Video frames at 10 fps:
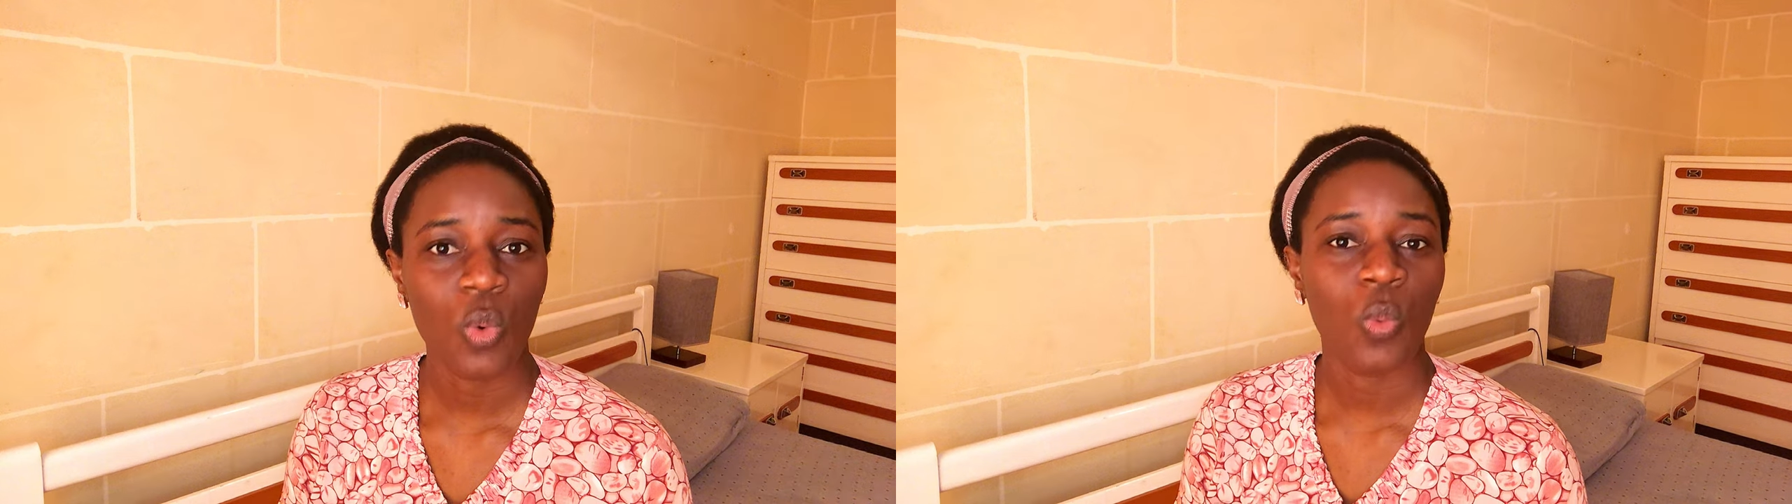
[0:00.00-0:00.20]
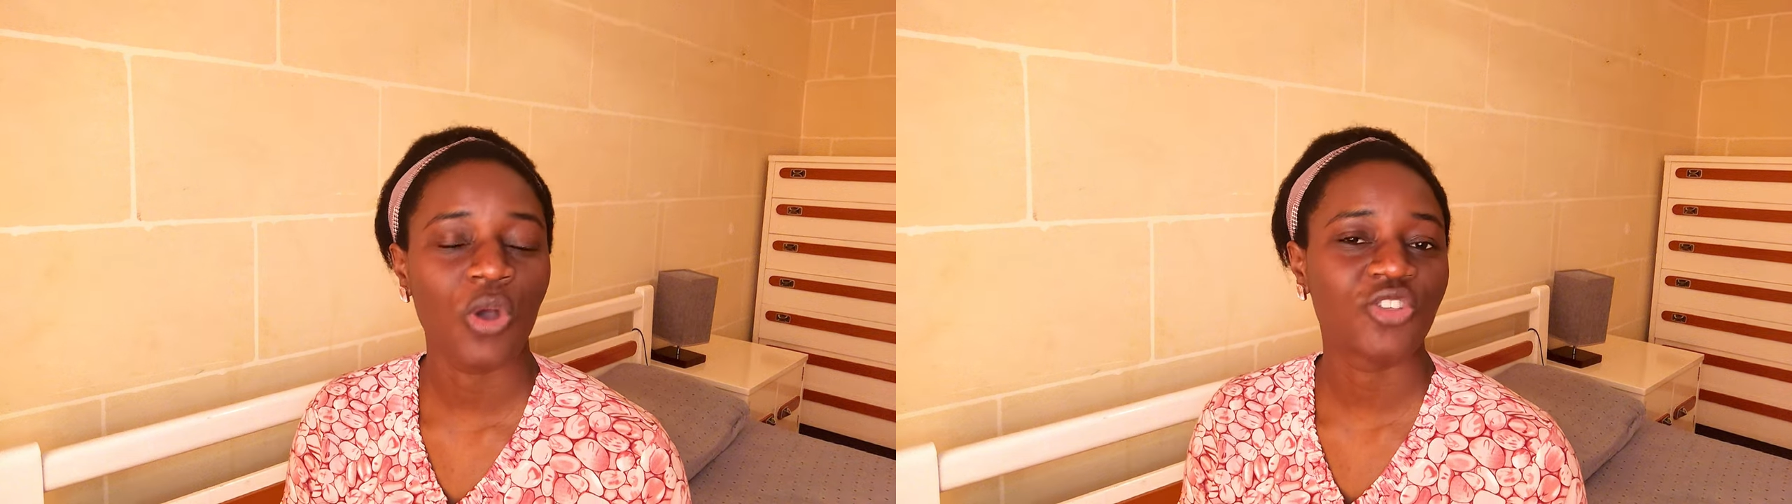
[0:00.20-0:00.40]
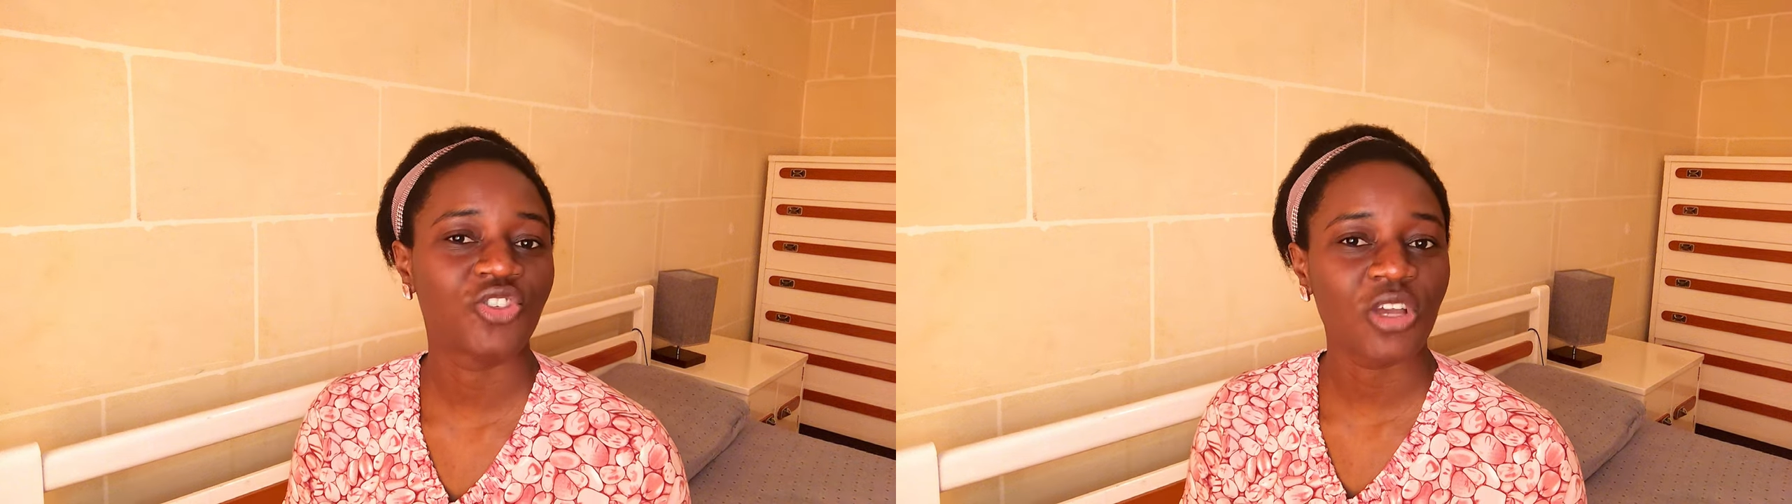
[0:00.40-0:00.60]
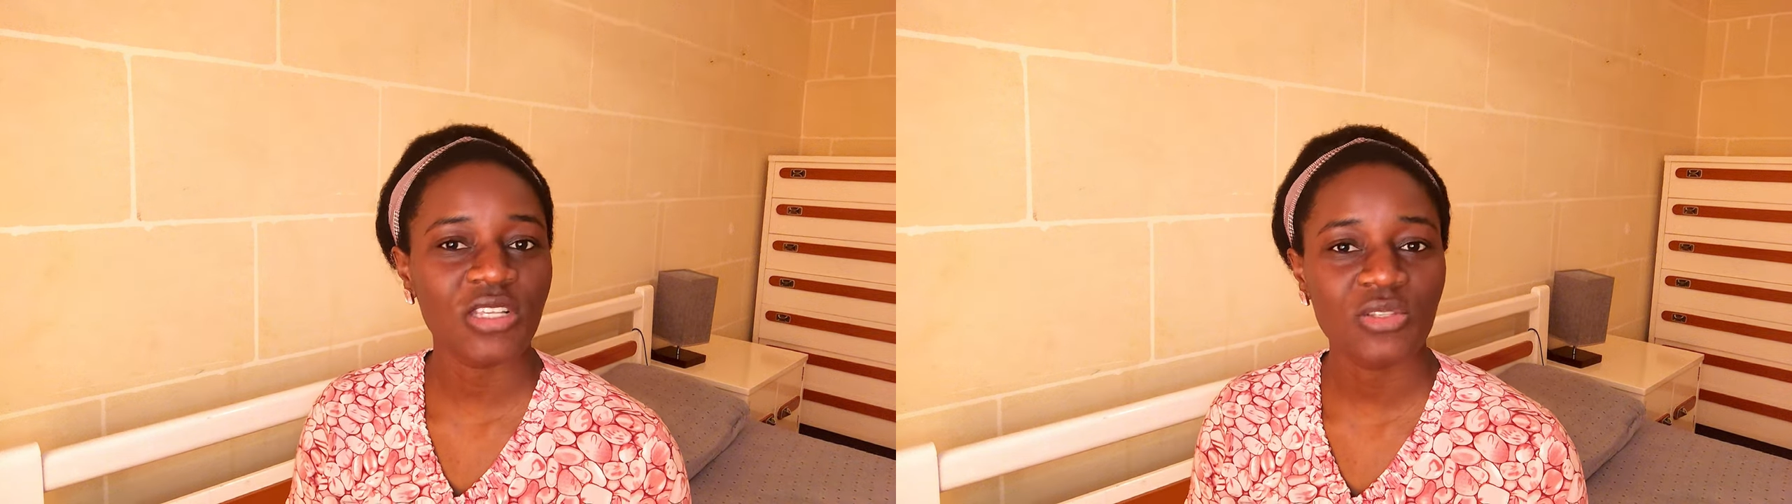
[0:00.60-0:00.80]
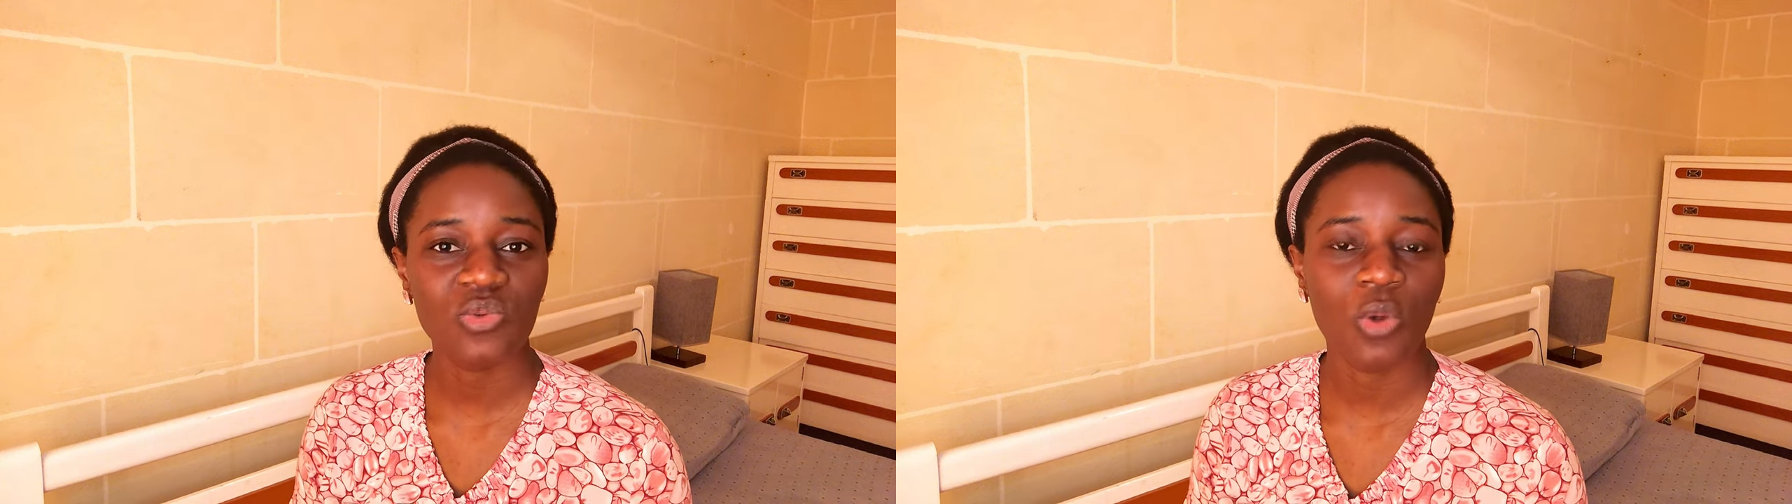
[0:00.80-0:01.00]
was
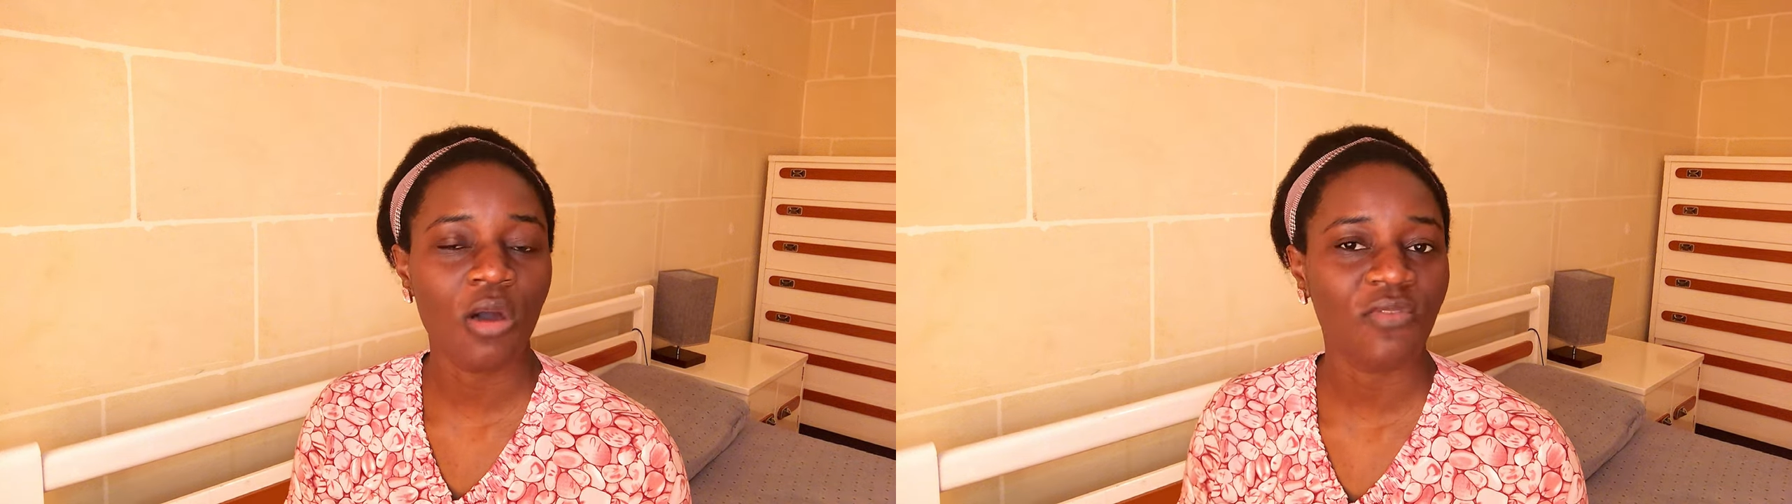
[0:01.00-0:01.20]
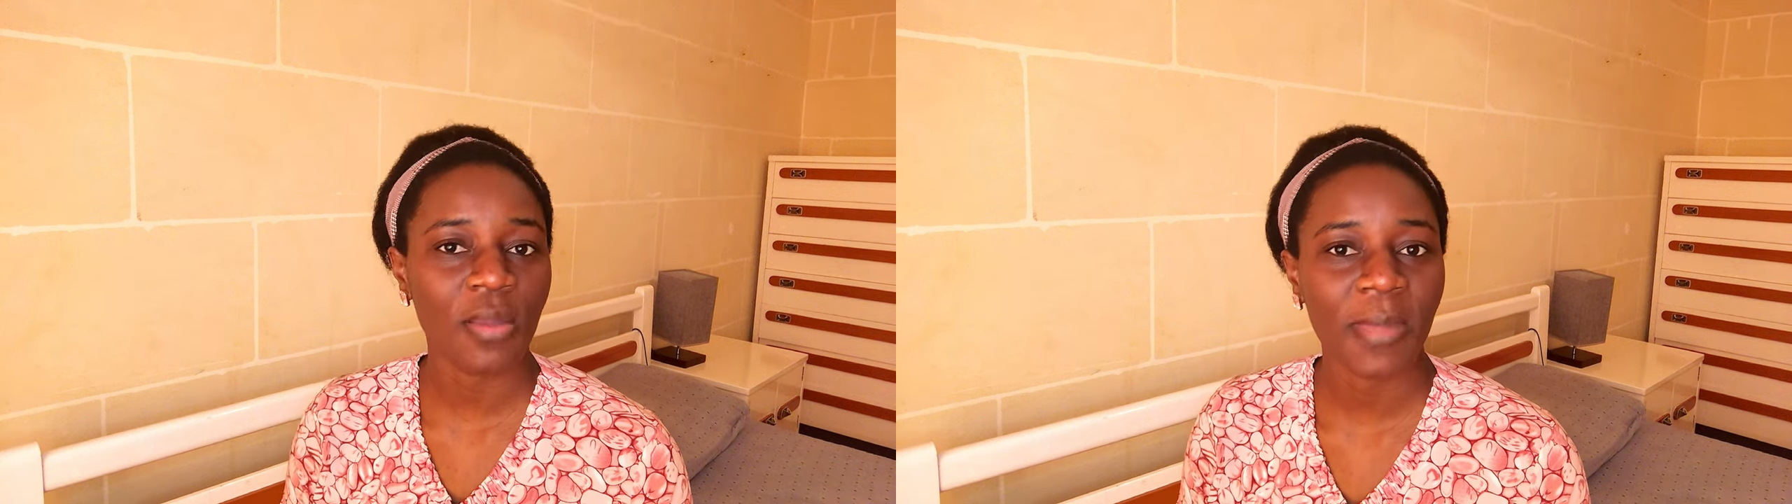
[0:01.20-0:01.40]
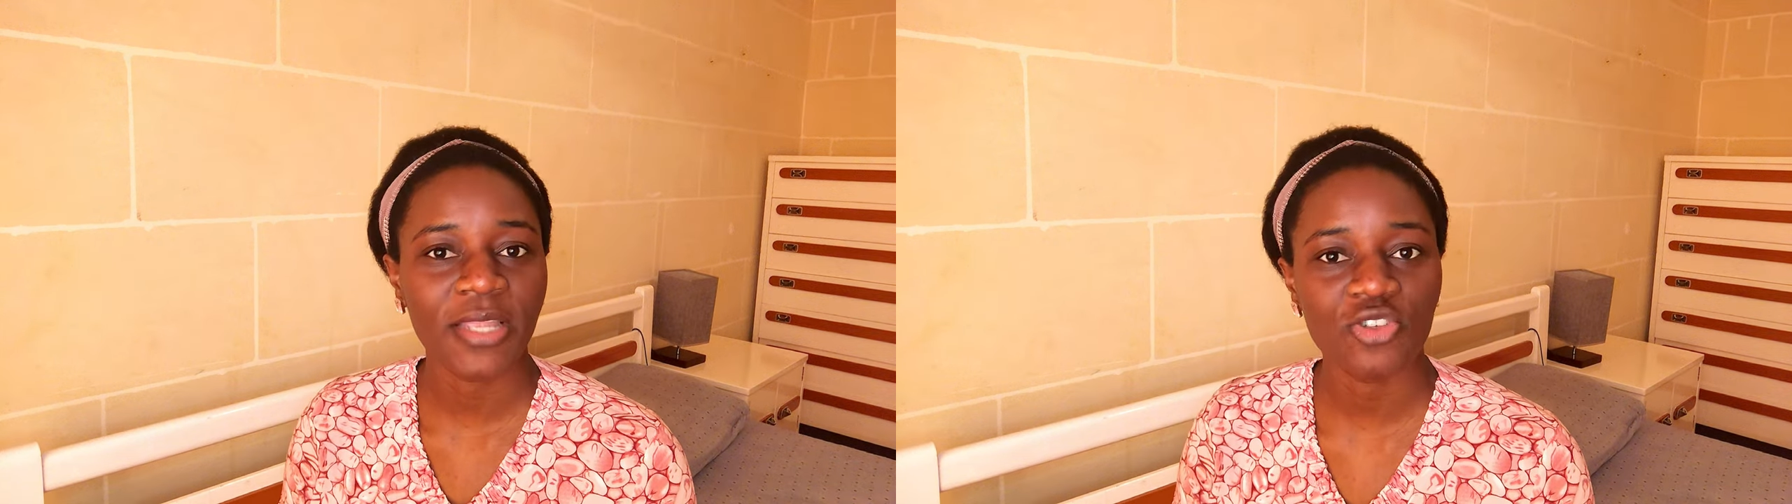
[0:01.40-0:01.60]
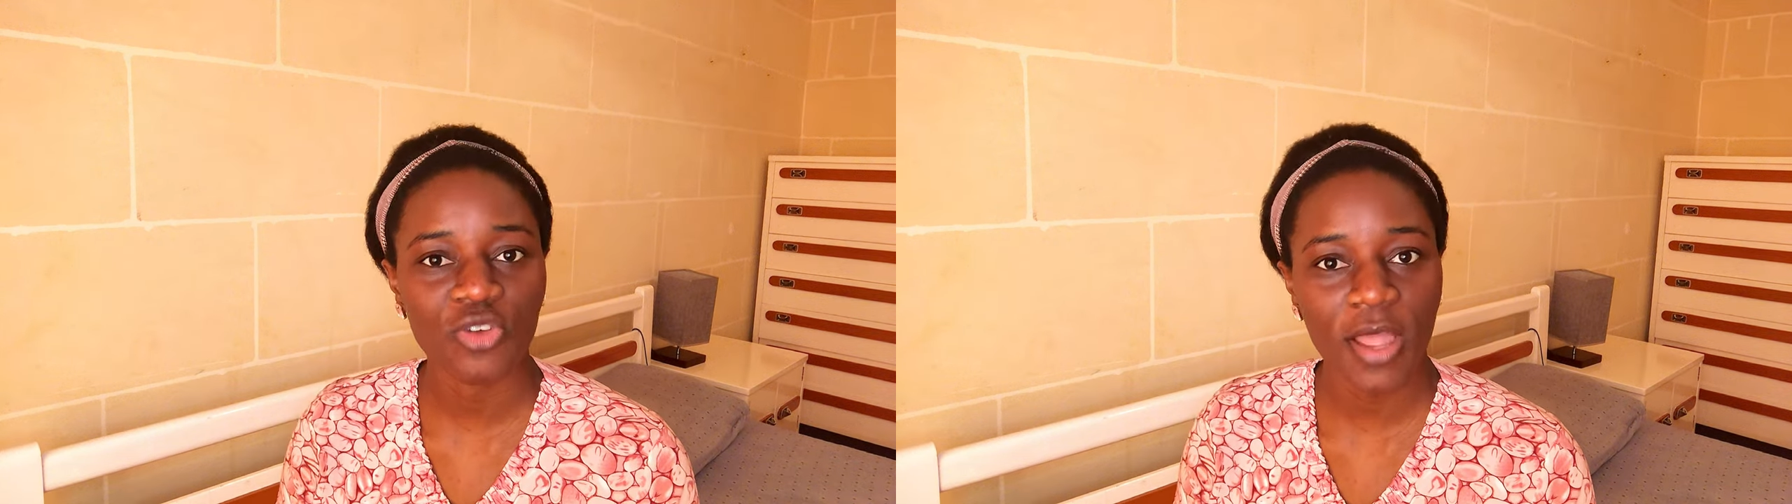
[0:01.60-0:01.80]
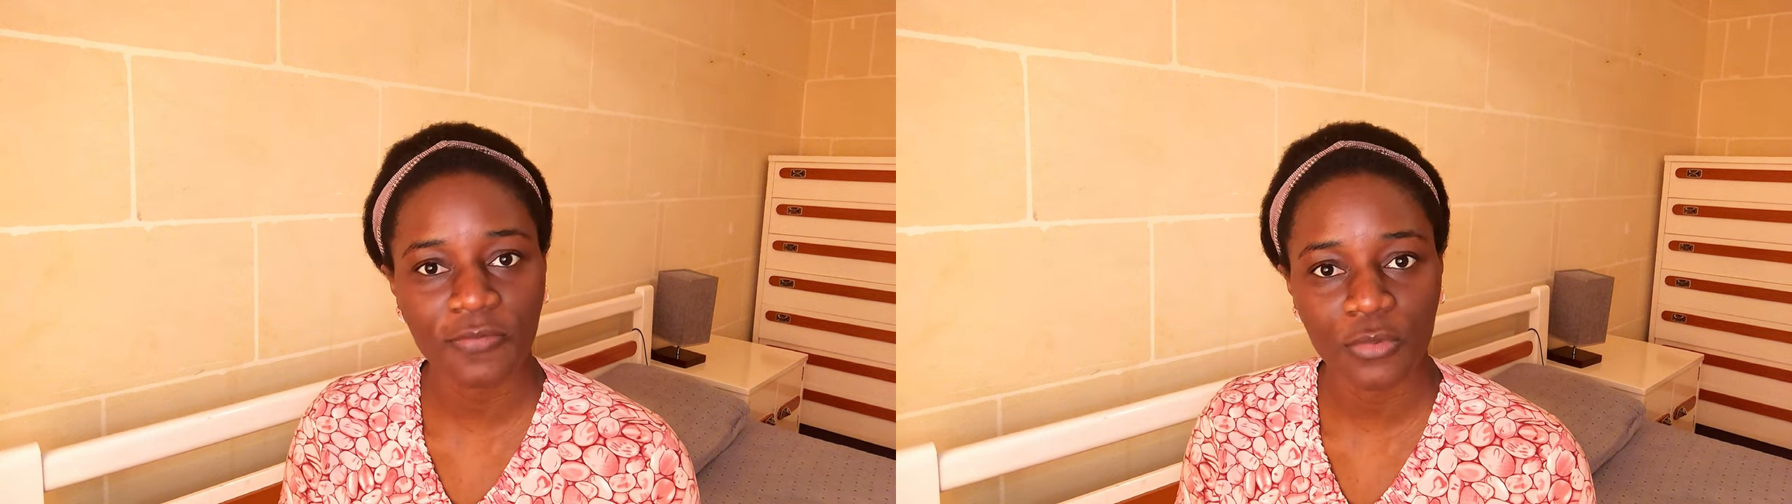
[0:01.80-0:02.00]
just to cover my
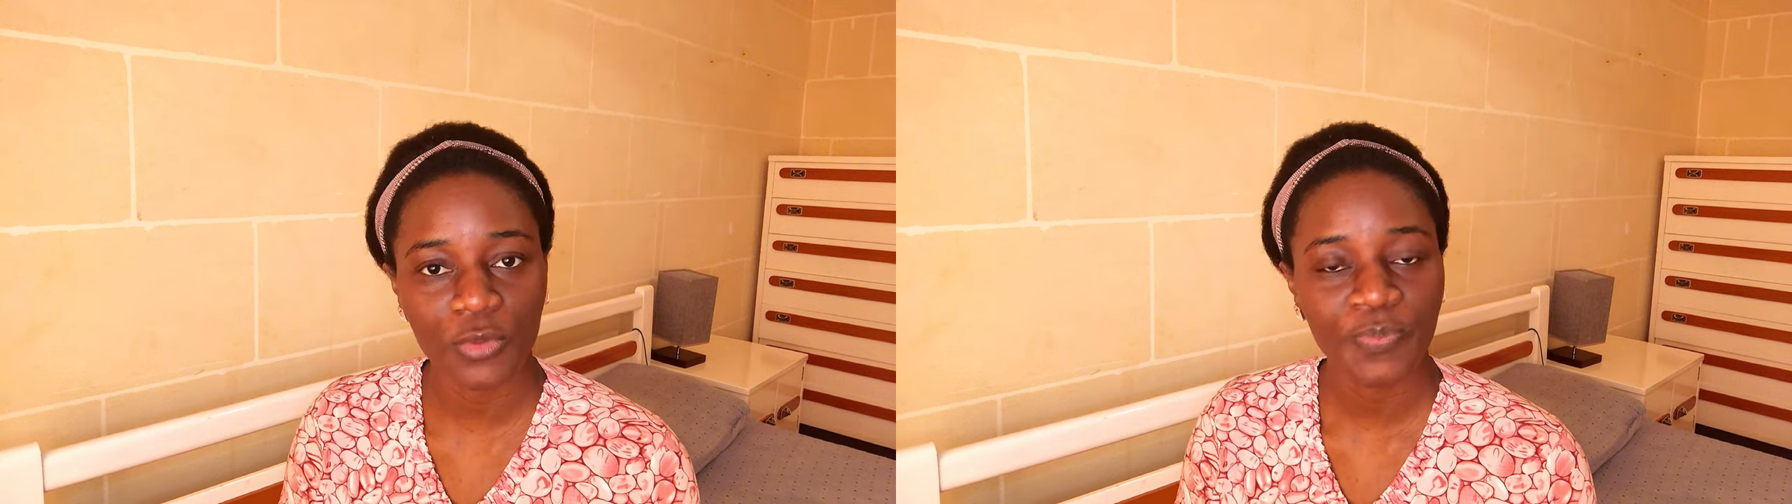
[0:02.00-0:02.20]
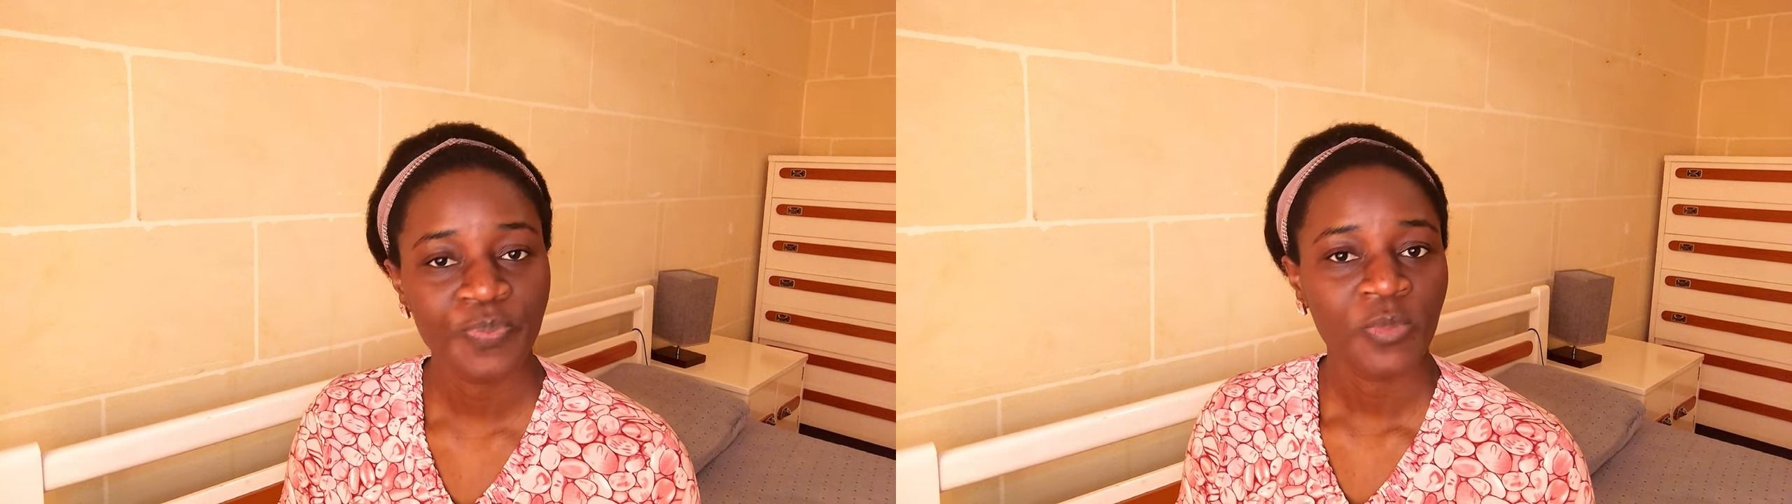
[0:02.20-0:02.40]
travel.